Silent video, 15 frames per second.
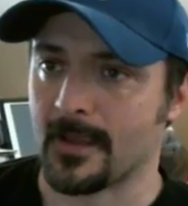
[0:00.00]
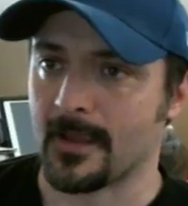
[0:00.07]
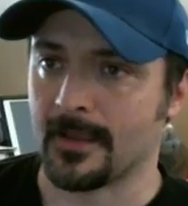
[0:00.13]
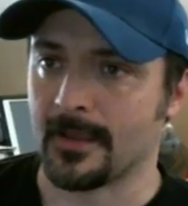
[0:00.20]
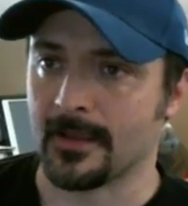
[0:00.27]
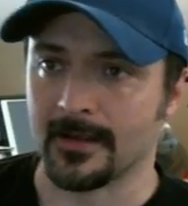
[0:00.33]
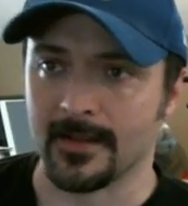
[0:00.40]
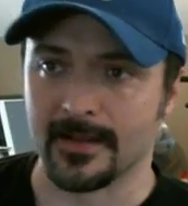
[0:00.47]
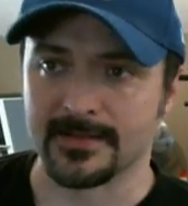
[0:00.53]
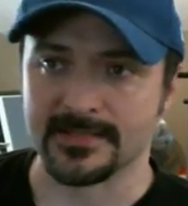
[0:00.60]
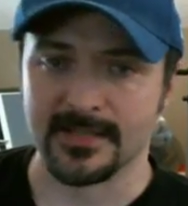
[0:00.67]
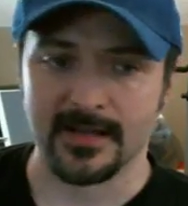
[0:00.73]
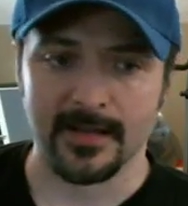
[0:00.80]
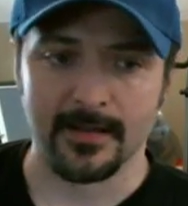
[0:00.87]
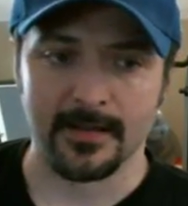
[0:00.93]
And like I
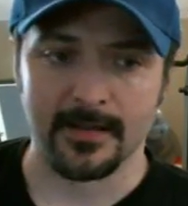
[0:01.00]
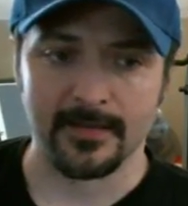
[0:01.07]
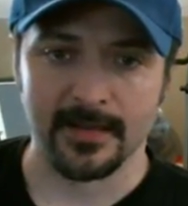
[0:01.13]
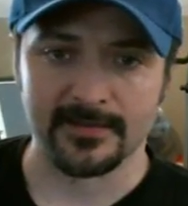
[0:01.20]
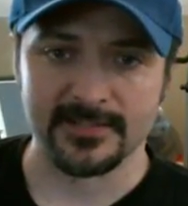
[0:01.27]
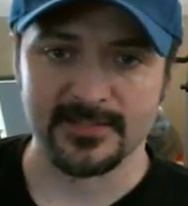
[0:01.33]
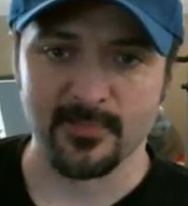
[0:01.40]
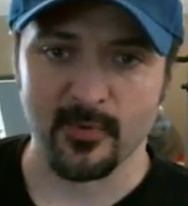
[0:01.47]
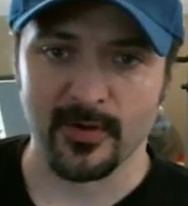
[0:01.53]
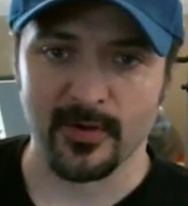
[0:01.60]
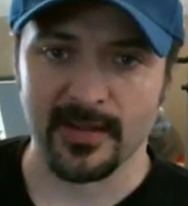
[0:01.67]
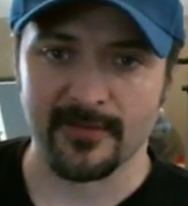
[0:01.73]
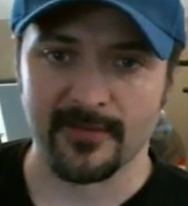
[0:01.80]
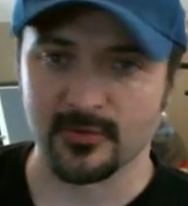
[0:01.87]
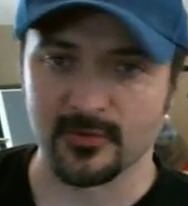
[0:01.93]
said, at this point I
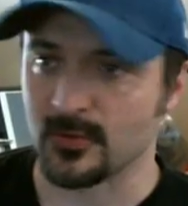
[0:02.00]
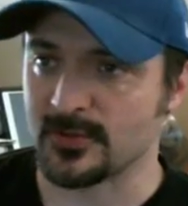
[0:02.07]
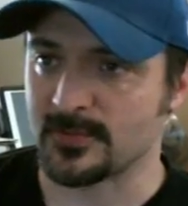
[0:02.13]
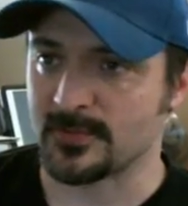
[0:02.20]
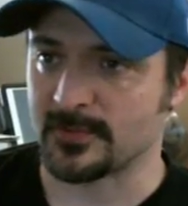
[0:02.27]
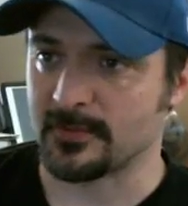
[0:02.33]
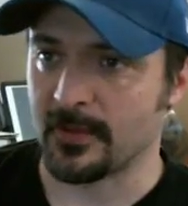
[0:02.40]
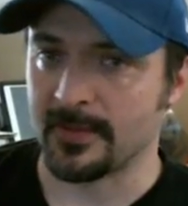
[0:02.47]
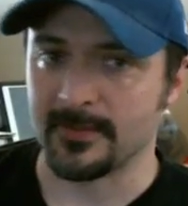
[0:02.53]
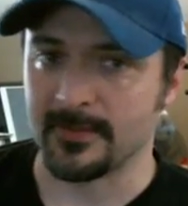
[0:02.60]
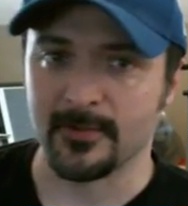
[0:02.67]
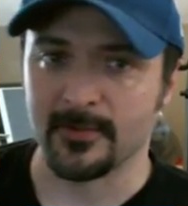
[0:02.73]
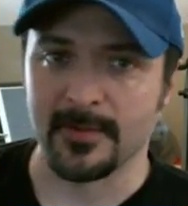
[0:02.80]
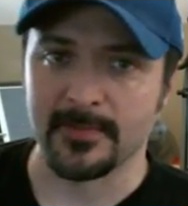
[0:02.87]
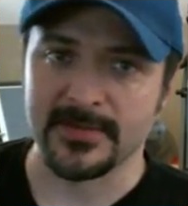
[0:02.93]
have no choice but to blame it
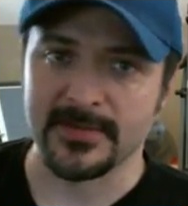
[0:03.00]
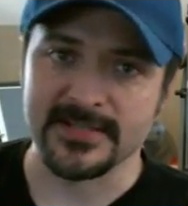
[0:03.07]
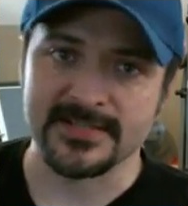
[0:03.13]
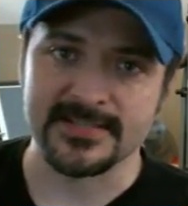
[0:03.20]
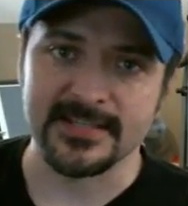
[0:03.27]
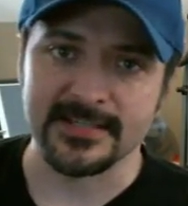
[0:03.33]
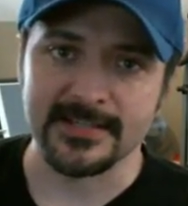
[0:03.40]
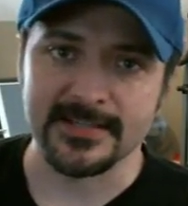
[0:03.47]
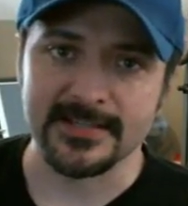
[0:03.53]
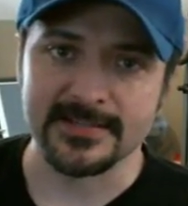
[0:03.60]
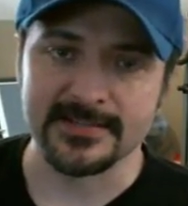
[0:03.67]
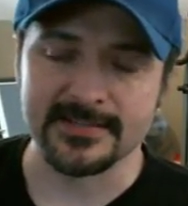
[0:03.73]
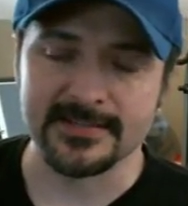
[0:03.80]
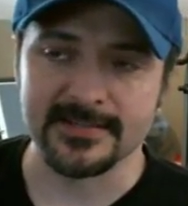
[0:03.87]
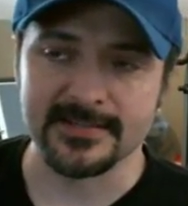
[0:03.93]
on my PC
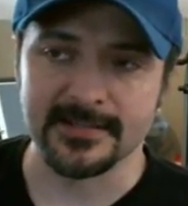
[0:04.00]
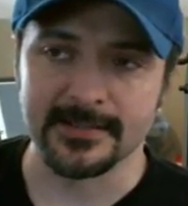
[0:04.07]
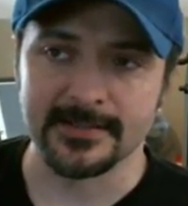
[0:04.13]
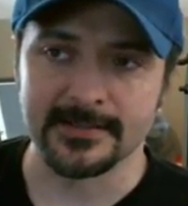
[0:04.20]
because it's